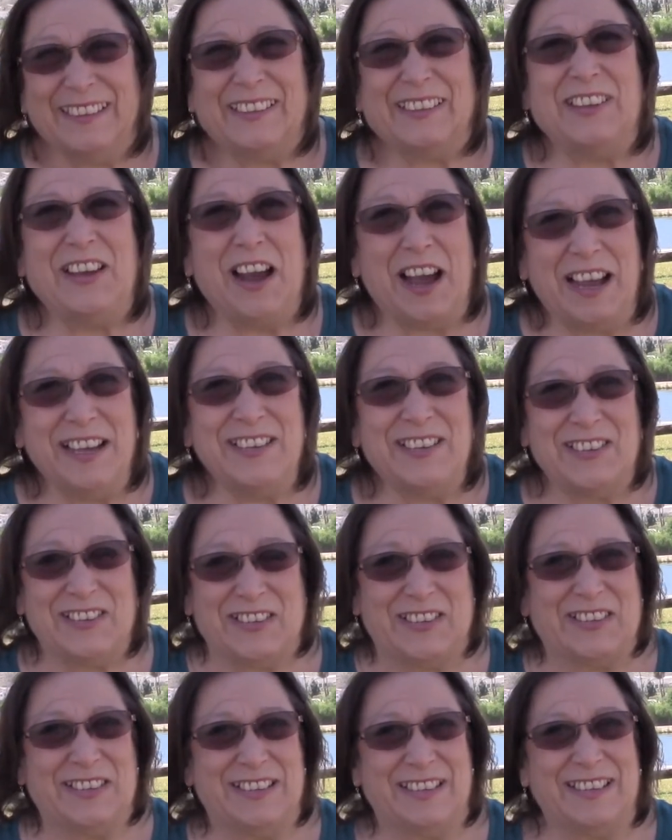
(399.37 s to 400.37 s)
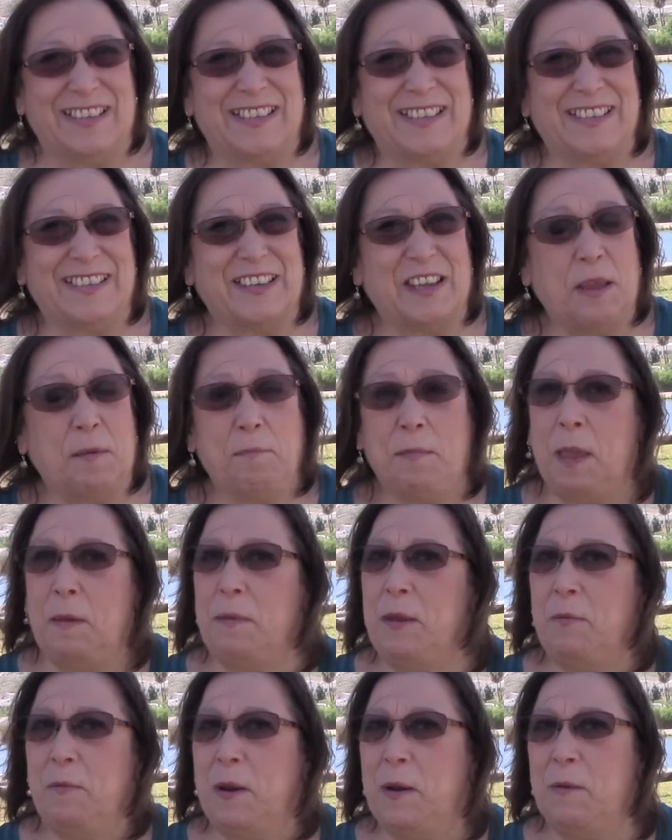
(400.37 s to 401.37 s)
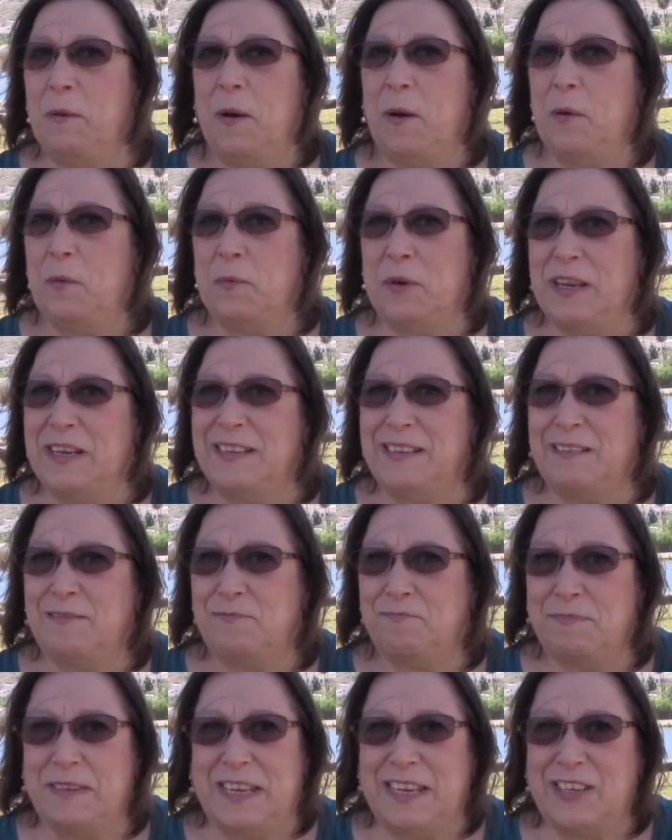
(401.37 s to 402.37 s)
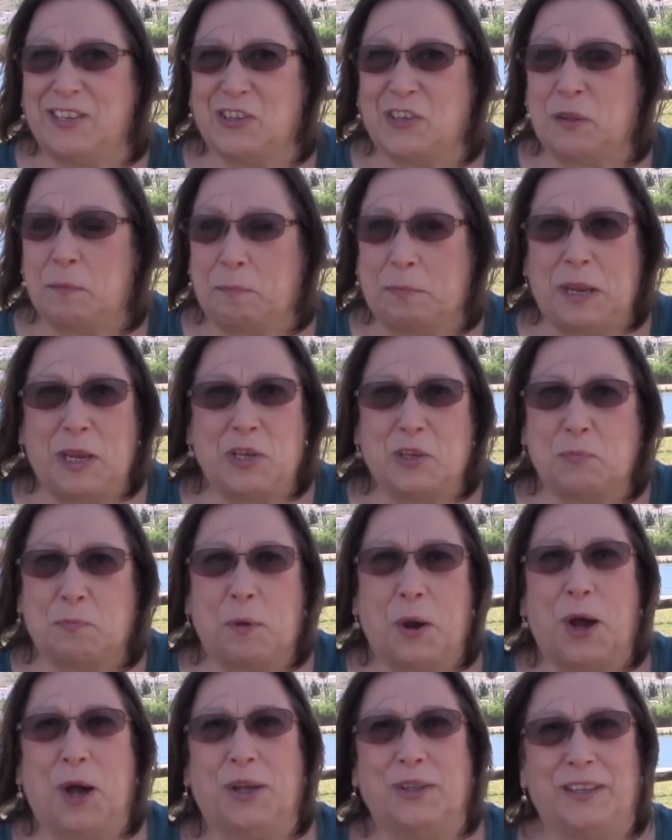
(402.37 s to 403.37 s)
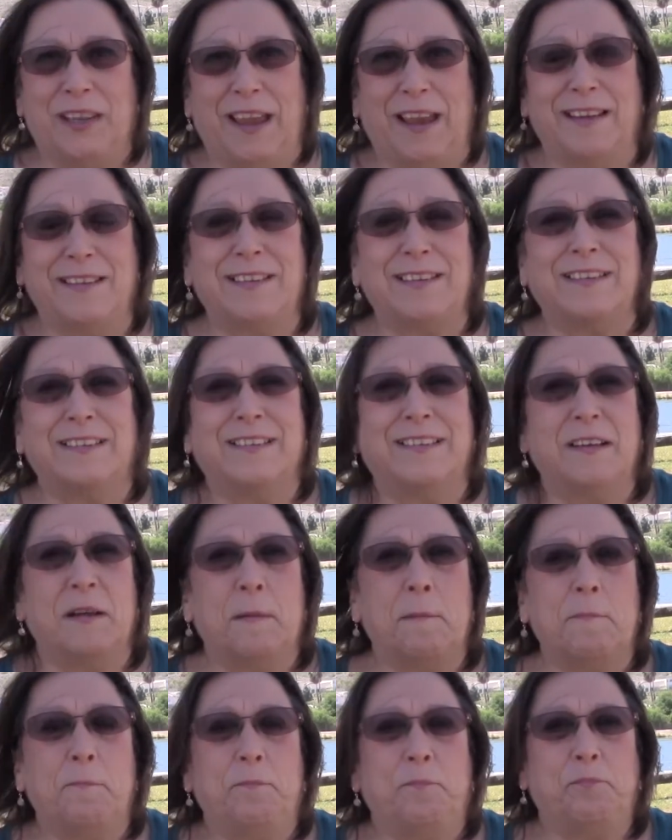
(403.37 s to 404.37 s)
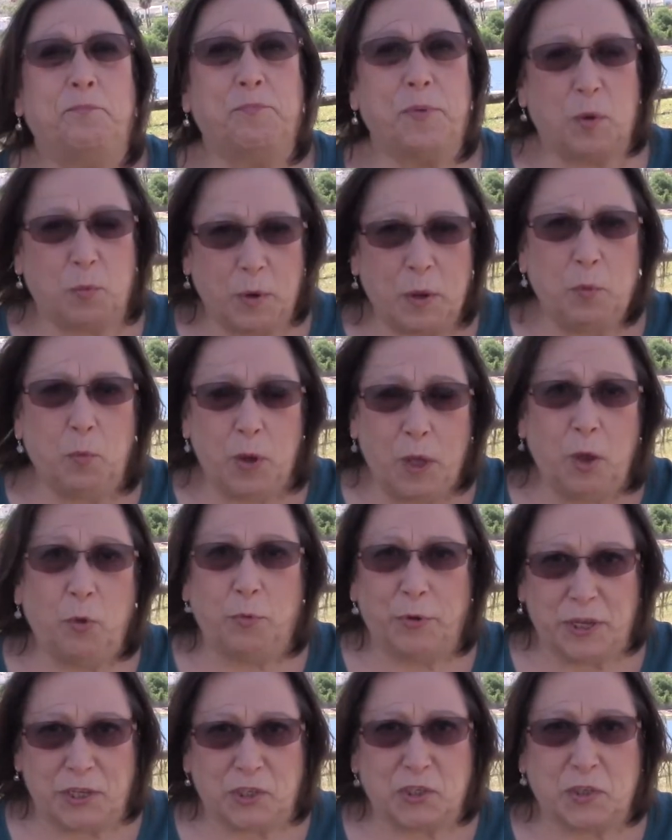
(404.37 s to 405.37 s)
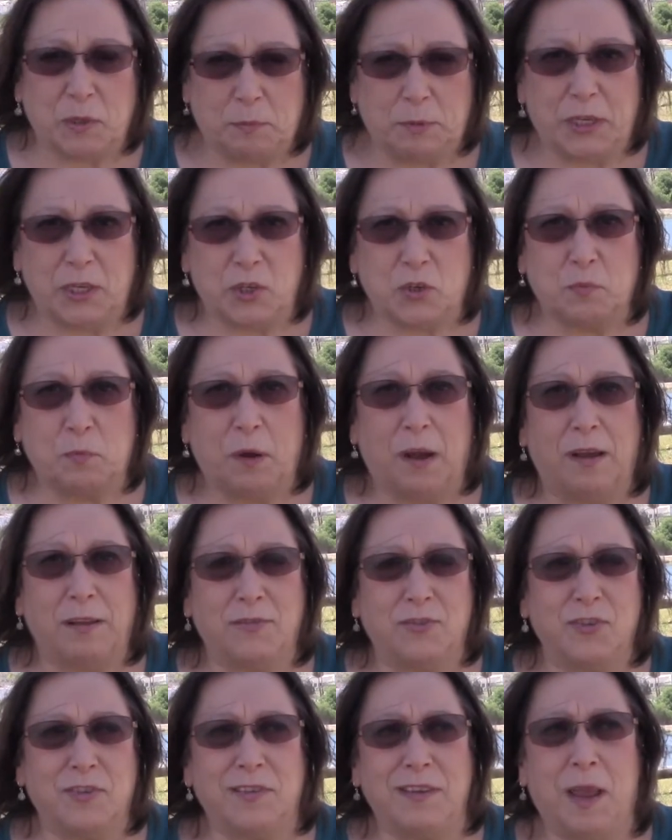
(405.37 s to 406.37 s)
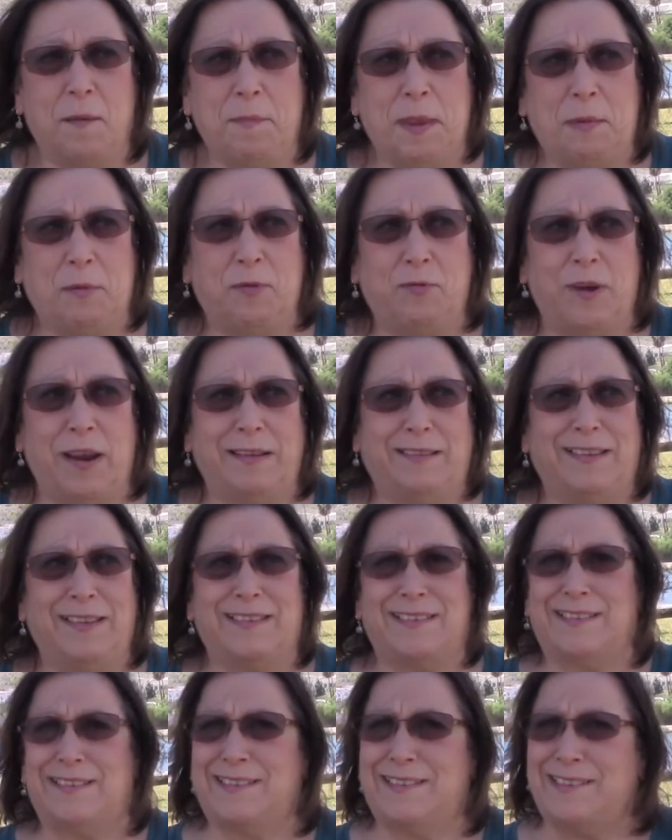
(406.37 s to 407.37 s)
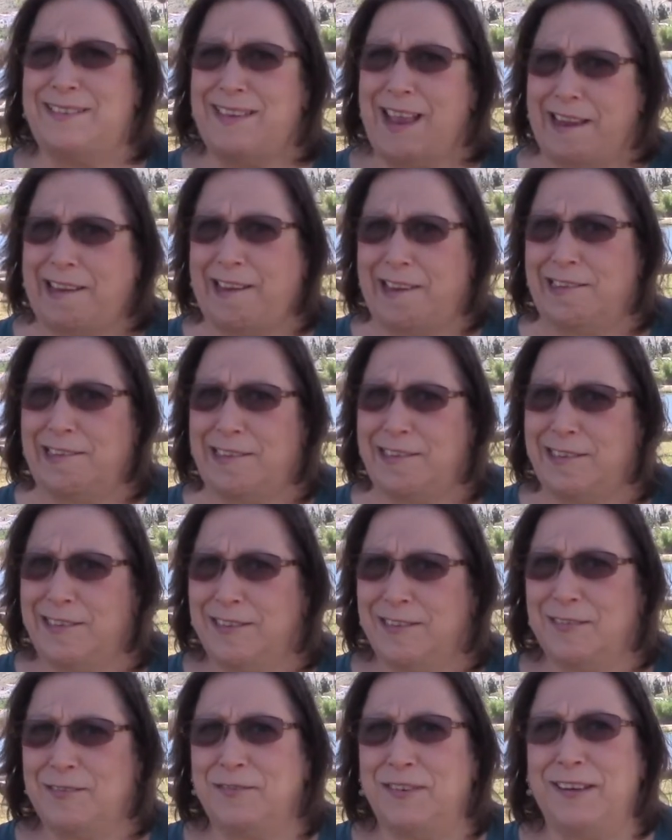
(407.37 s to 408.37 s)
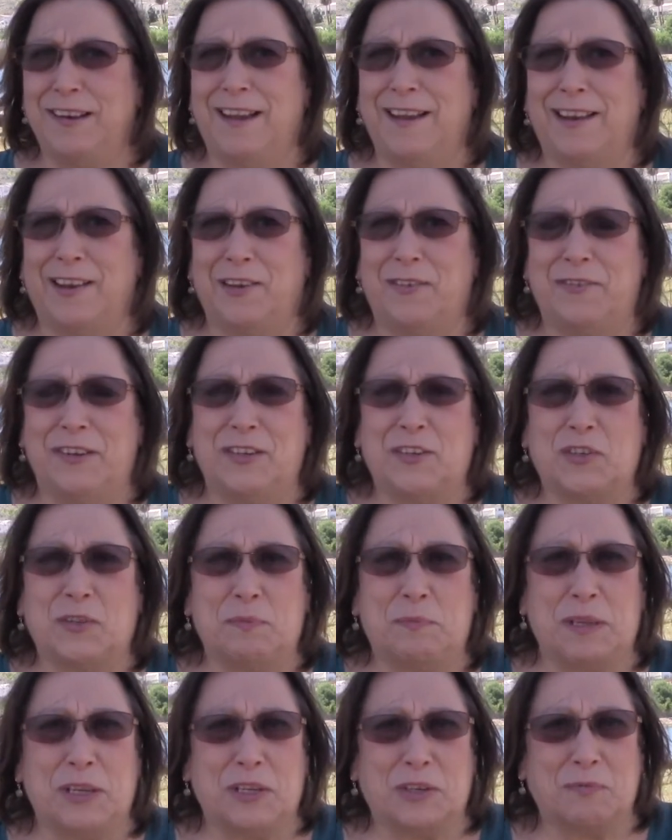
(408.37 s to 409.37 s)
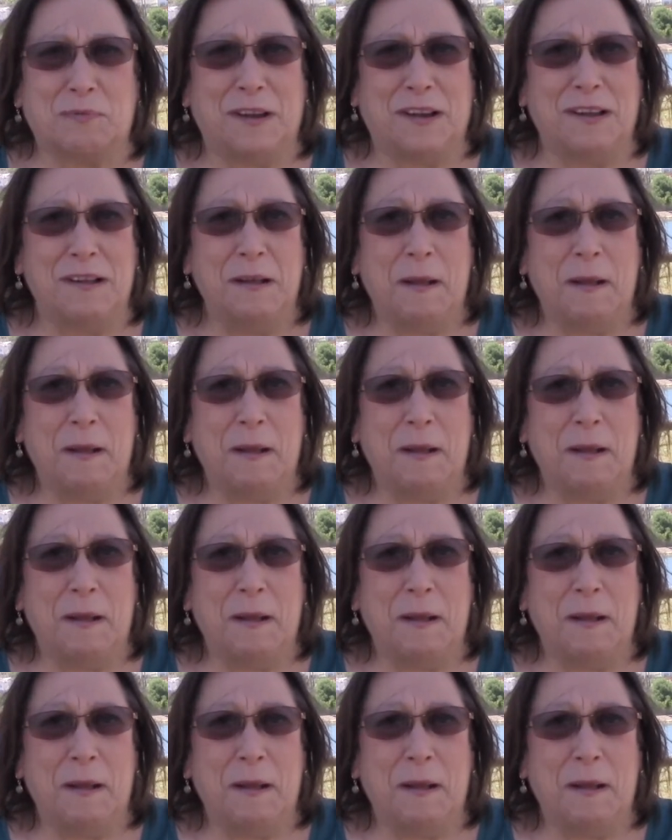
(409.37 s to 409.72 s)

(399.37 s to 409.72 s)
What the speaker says: consciousness. Maybe we won't reach the beach ball yet, but we will reach the beach ball, just not maybe right this second. We're not going to reach the beach ball.